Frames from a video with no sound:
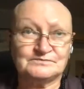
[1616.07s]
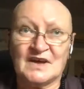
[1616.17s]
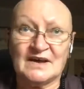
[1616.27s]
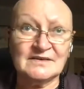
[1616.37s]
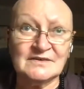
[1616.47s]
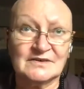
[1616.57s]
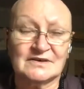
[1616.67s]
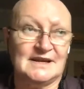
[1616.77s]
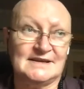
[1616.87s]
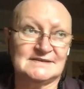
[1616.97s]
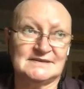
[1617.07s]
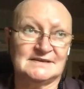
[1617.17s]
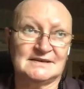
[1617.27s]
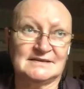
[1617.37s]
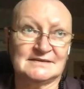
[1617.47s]
hunger, less
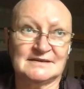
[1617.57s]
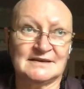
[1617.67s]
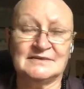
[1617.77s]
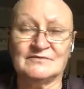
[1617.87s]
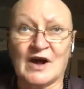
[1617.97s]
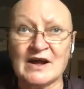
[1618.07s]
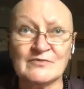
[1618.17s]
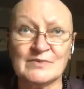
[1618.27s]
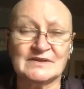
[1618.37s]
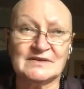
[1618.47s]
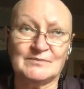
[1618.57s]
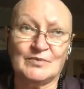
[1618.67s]
the environment,